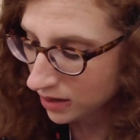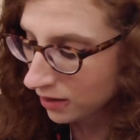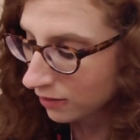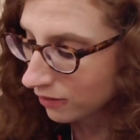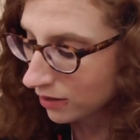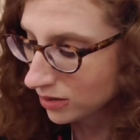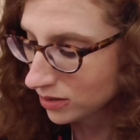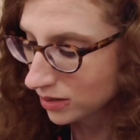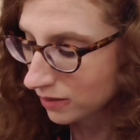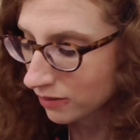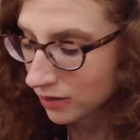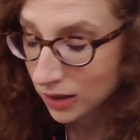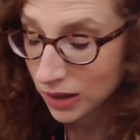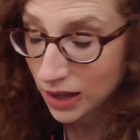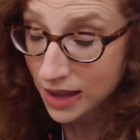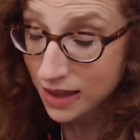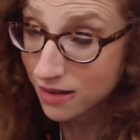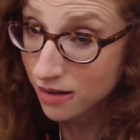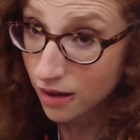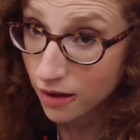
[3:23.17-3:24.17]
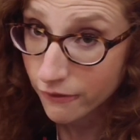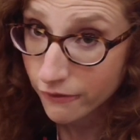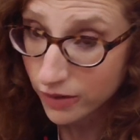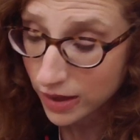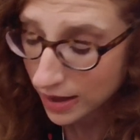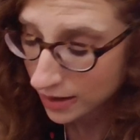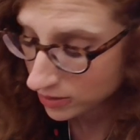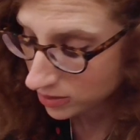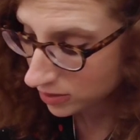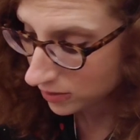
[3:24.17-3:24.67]
neither of us even like coffee,
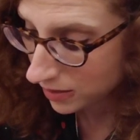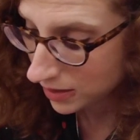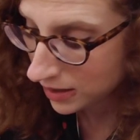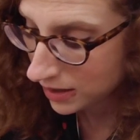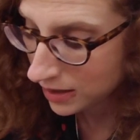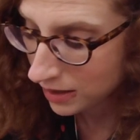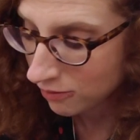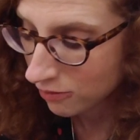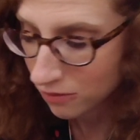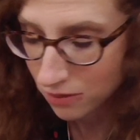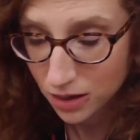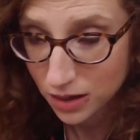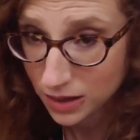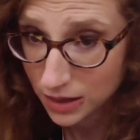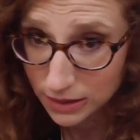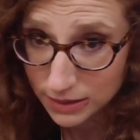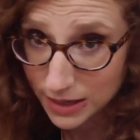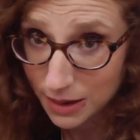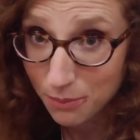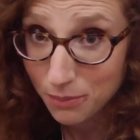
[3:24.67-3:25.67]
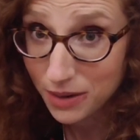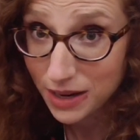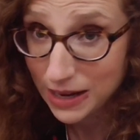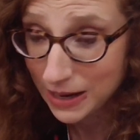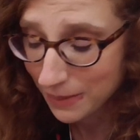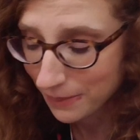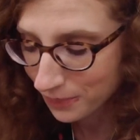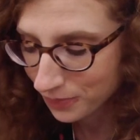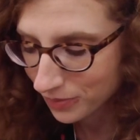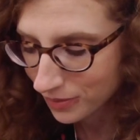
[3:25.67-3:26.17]
so we didn't even want to attempt
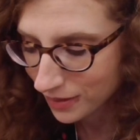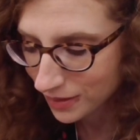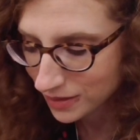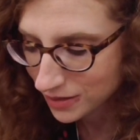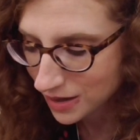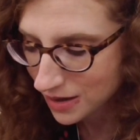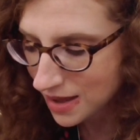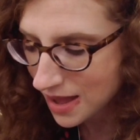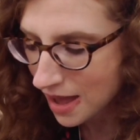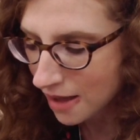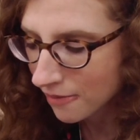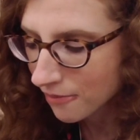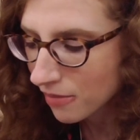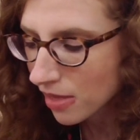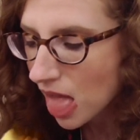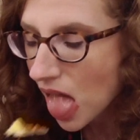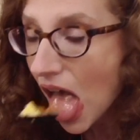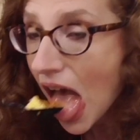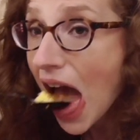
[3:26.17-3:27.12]
it. So Exactly.